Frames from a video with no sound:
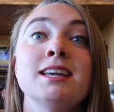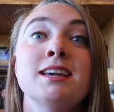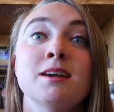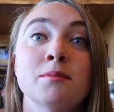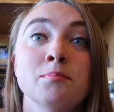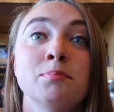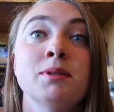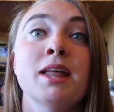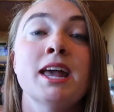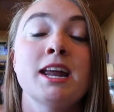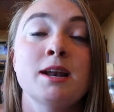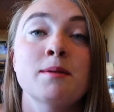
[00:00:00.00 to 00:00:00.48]

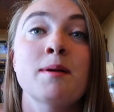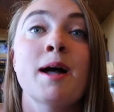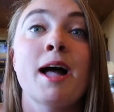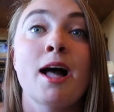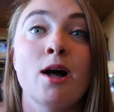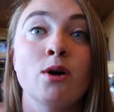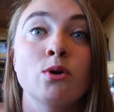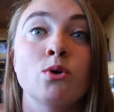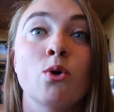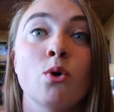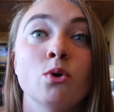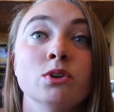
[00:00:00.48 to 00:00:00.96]
complain about
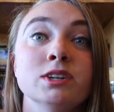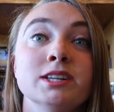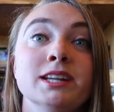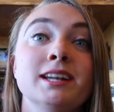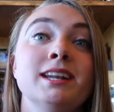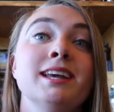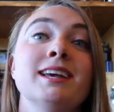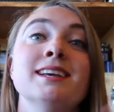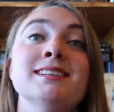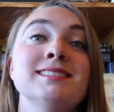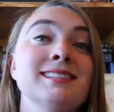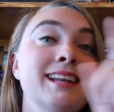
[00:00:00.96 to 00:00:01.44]
how cold
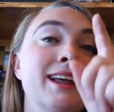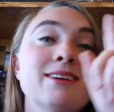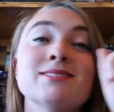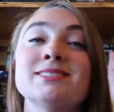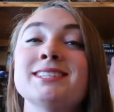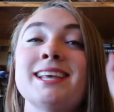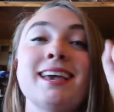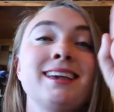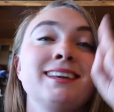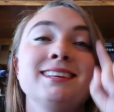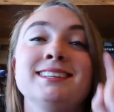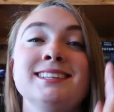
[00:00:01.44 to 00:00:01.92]
it is, and I
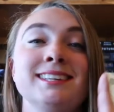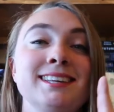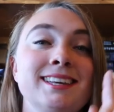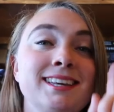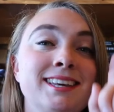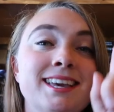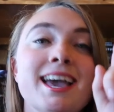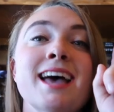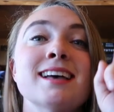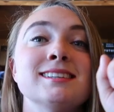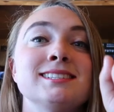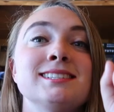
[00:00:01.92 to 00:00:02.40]
was like,
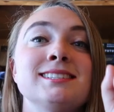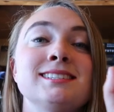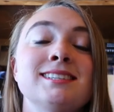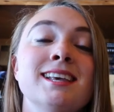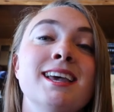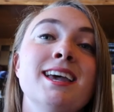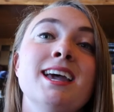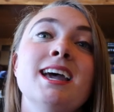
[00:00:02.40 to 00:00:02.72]
yes!